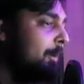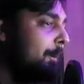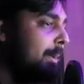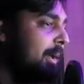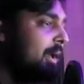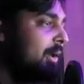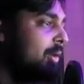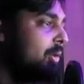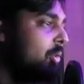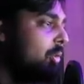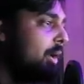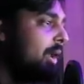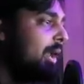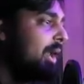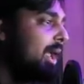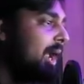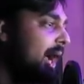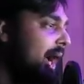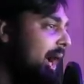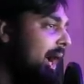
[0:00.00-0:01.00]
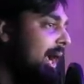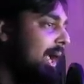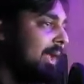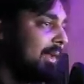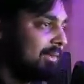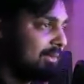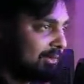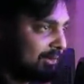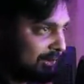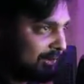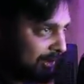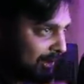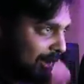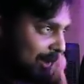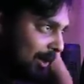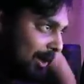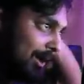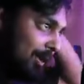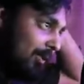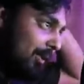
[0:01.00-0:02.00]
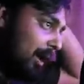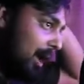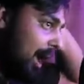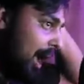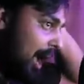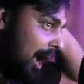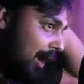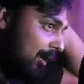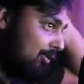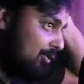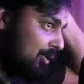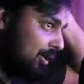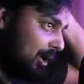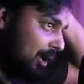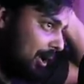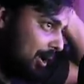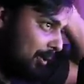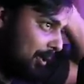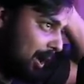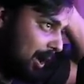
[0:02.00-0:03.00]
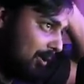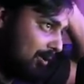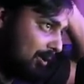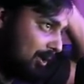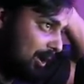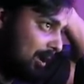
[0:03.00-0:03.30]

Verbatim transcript: Bitcoin. Guys, they actually. Okay, so